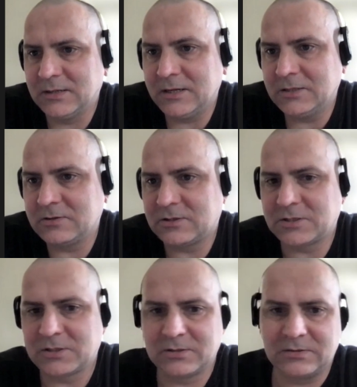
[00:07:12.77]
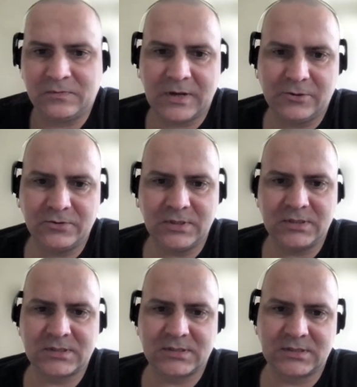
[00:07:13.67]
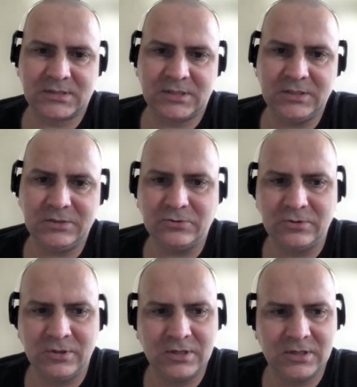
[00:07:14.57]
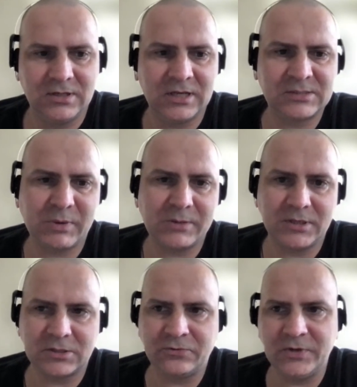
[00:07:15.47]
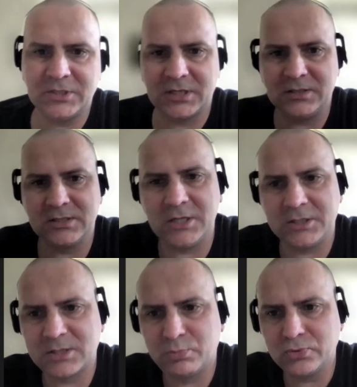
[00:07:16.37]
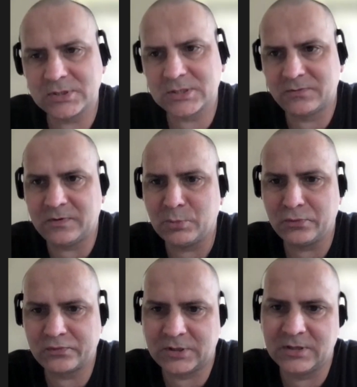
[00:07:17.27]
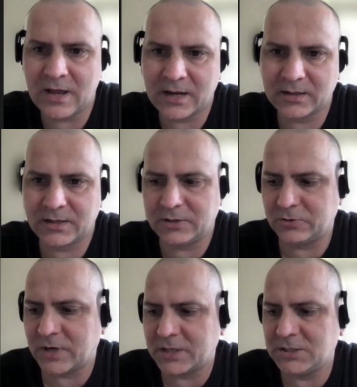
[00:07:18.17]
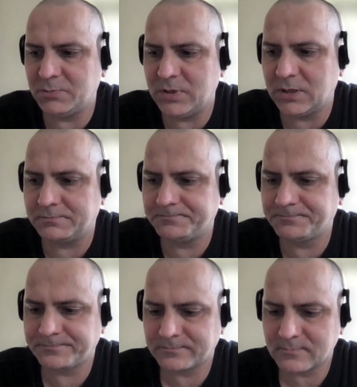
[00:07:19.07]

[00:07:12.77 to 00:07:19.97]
And while it's still experimental feature in XGBoost, we moved directly to LightGBM.